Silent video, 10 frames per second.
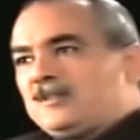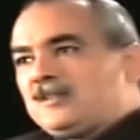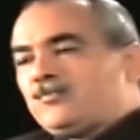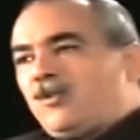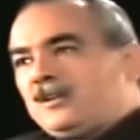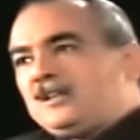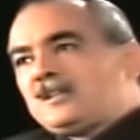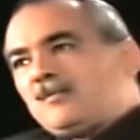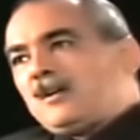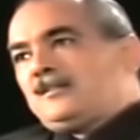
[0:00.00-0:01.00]
He says,
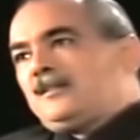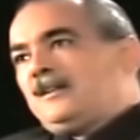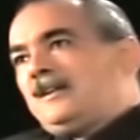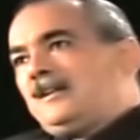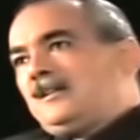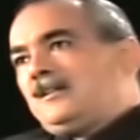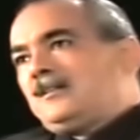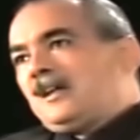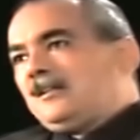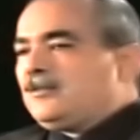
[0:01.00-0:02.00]
Walid, come on,
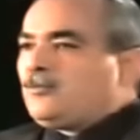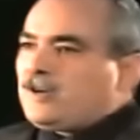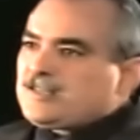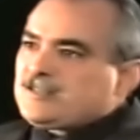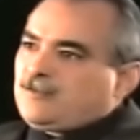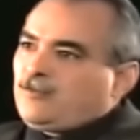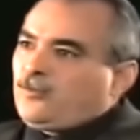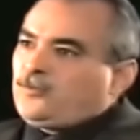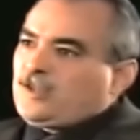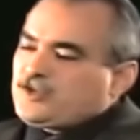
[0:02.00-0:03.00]
tell the West
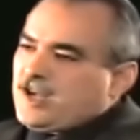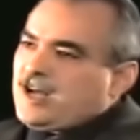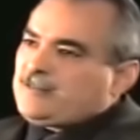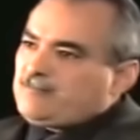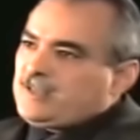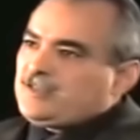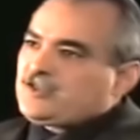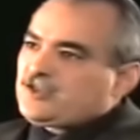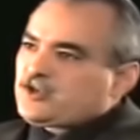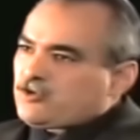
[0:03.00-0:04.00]
that jihad
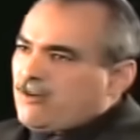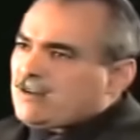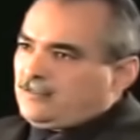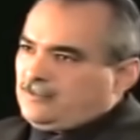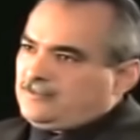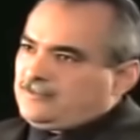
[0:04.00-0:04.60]
means struggle.